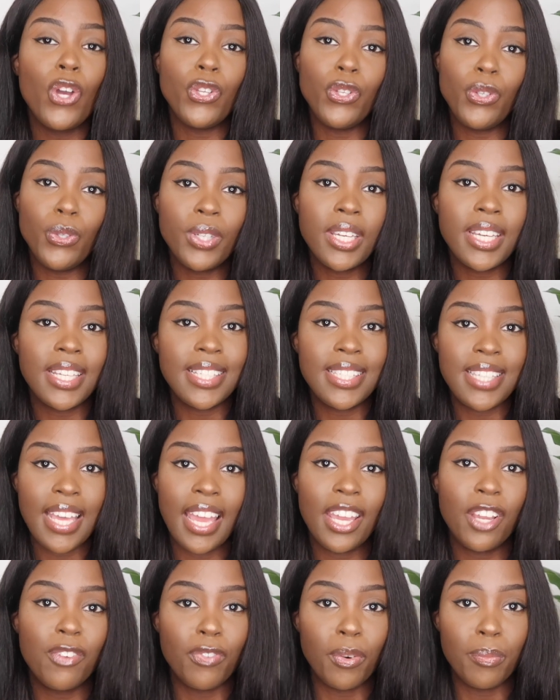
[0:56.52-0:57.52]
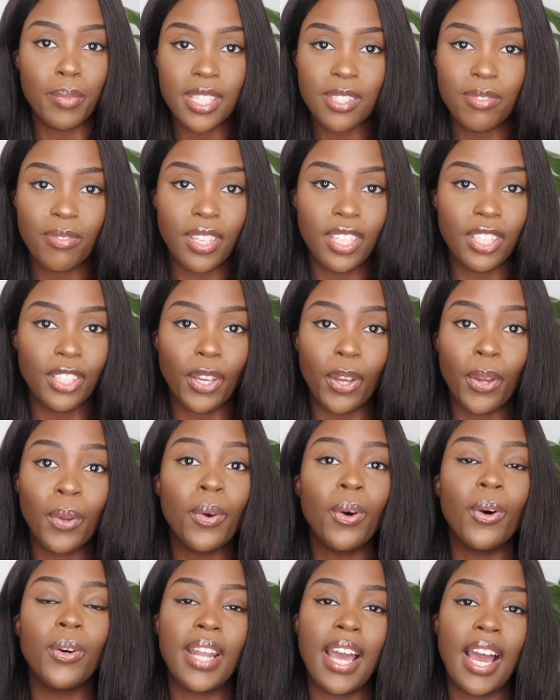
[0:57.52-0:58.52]
you can take from this video
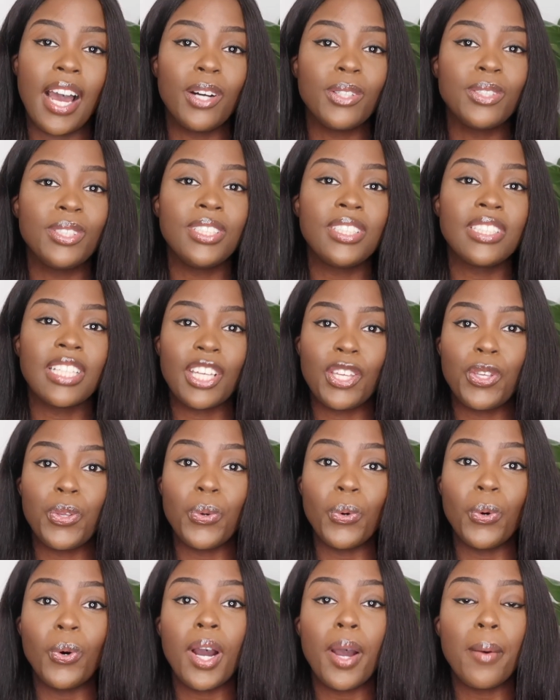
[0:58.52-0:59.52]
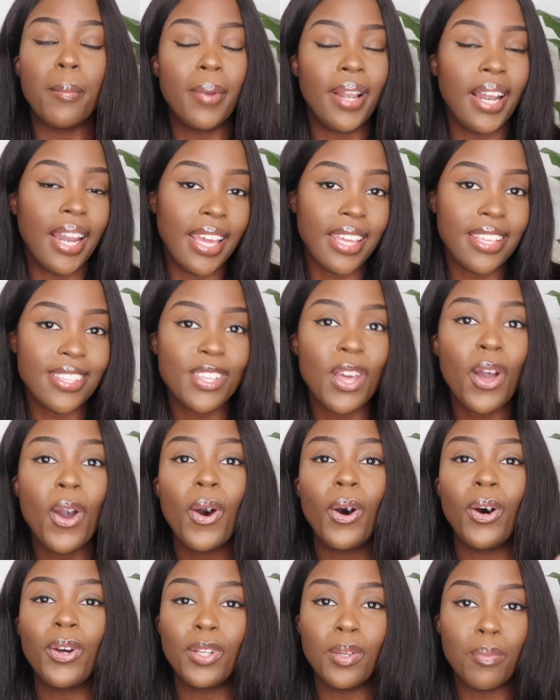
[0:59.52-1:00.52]
on how to secure a place
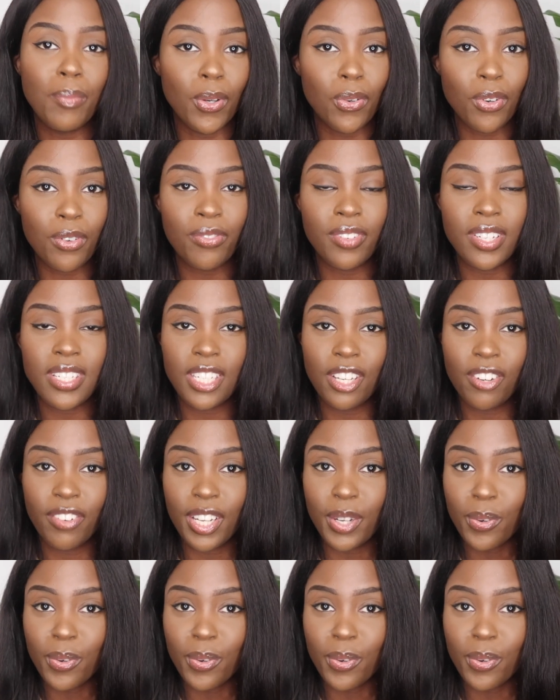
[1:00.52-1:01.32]
on a midwifery degree